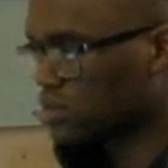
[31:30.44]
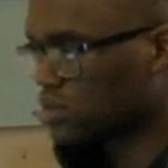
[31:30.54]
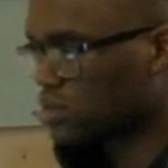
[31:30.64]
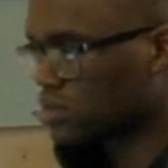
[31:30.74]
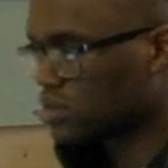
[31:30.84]

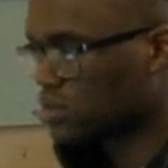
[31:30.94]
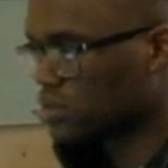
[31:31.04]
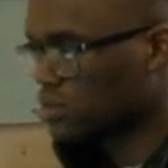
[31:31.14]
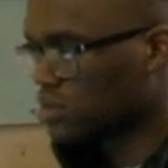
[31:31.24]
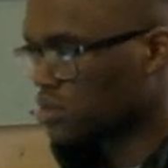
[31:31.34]

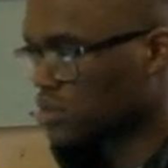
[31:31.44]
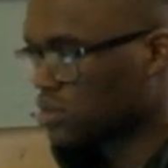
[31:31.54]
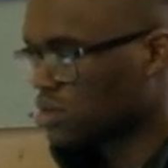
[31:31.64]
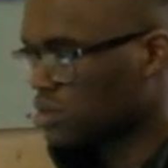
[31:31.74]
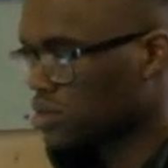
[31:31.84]

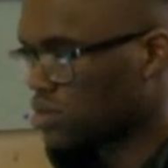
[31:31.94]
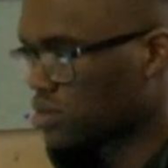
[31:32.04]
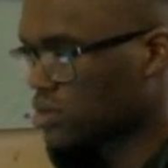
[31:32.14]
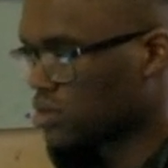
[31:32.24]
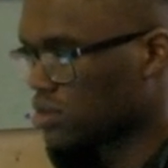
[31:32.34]

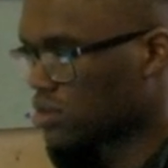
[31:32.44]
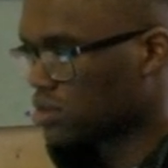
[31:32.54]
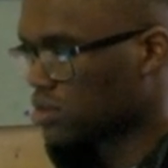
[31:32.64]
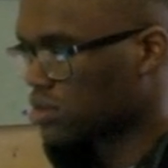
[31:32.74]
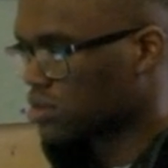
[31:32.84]

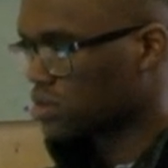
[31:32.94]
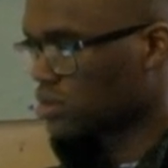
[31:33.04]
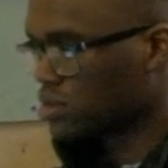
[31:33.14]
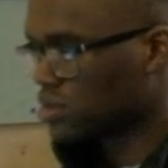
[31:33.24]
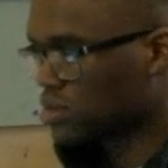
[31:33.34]

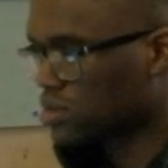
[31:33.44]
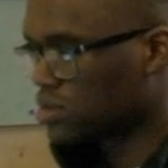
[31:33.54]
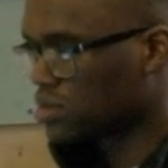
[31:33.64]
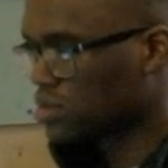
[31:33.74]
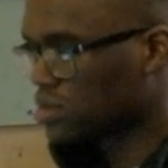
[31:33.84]
The person shown says nothing.